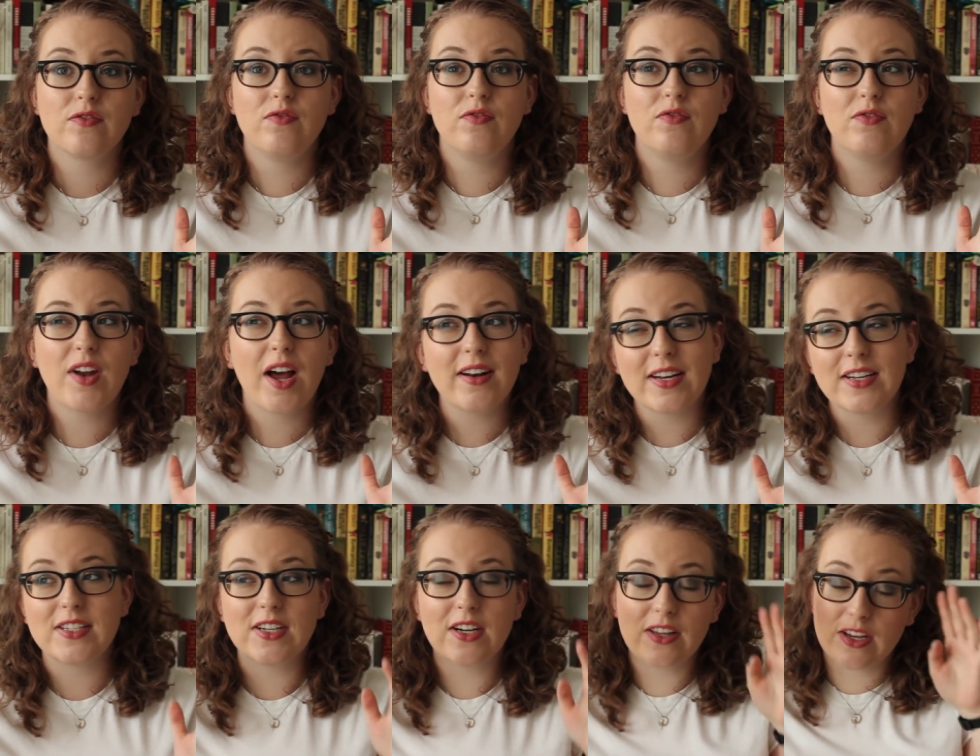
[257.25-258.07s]
not
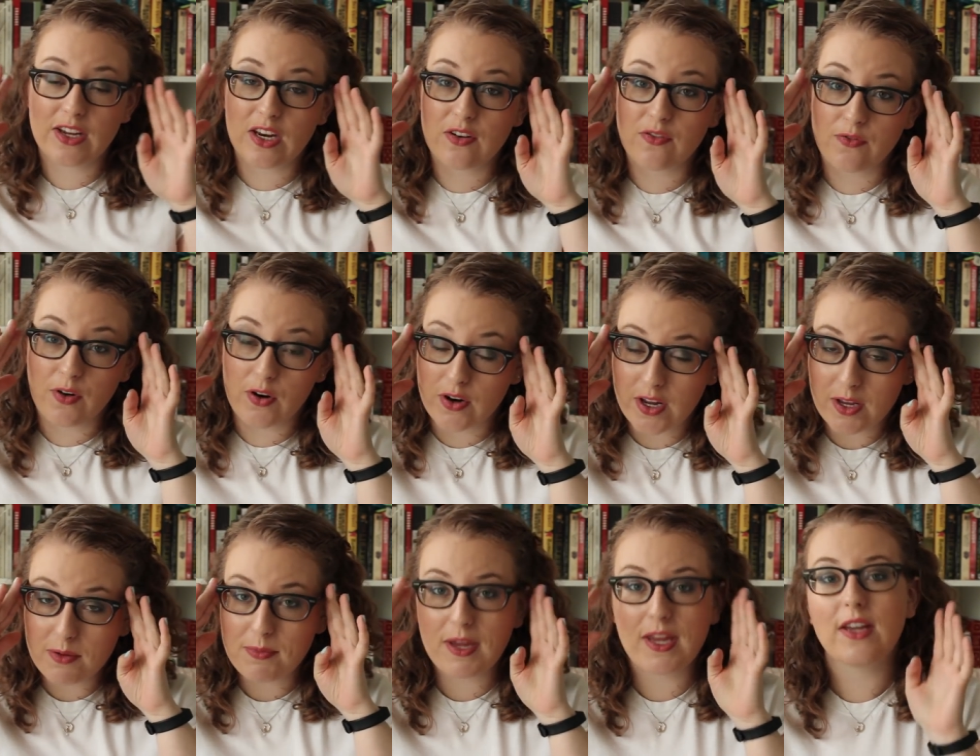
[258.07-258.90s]
necessarily
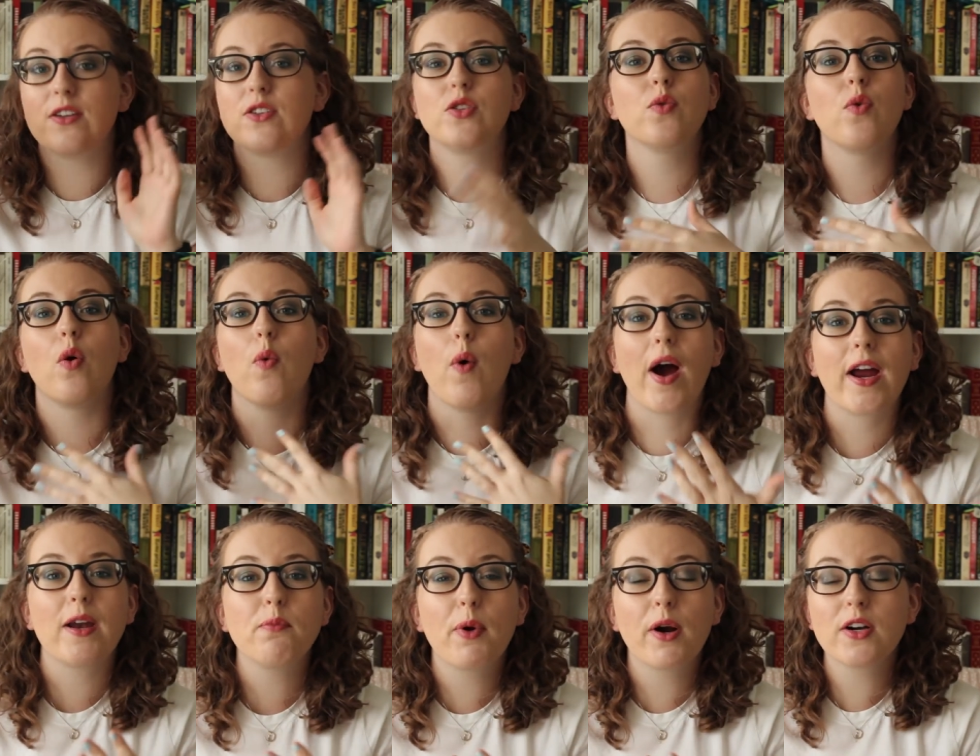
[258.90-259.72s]
converting me into a
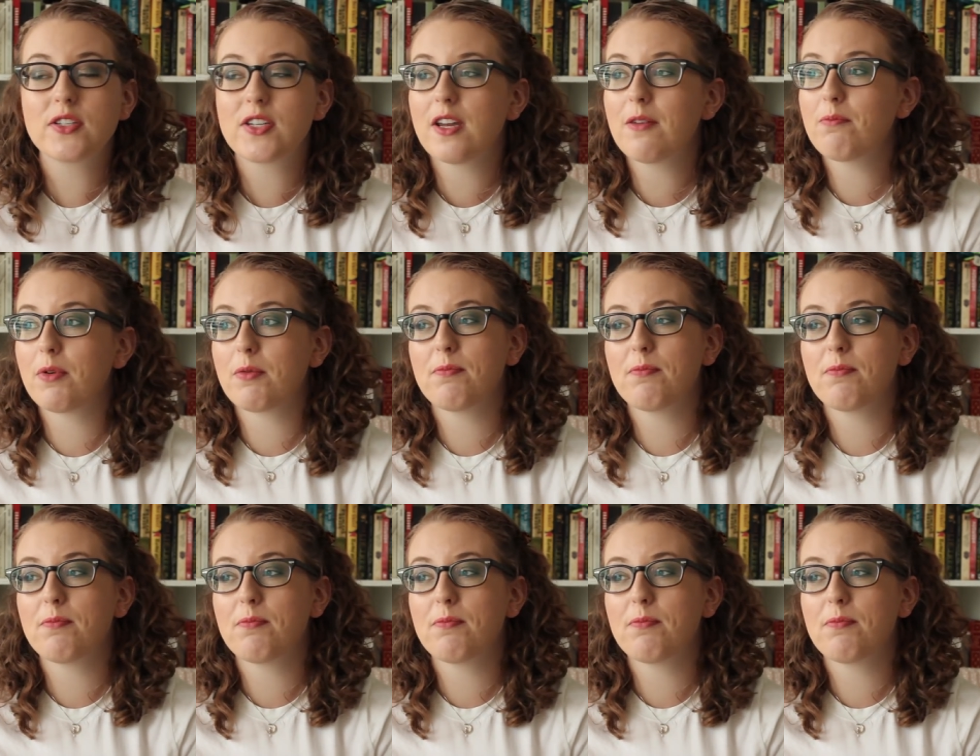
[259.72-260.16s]
wine person,